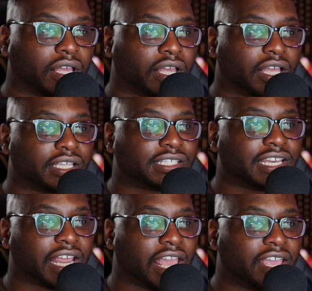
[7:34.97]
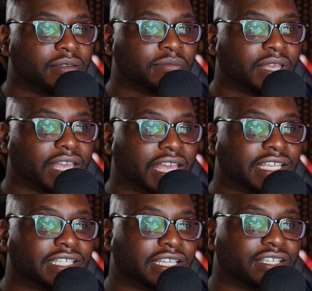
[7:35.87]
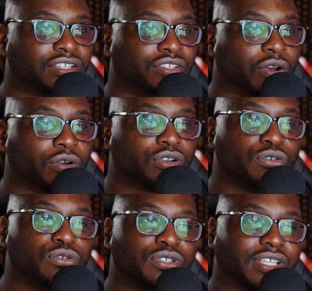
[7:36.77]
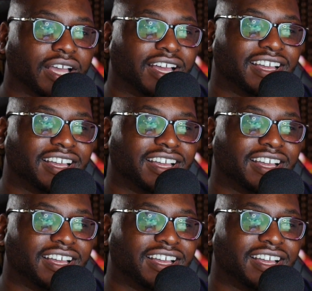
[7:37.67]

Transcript: His name isn't Dokuza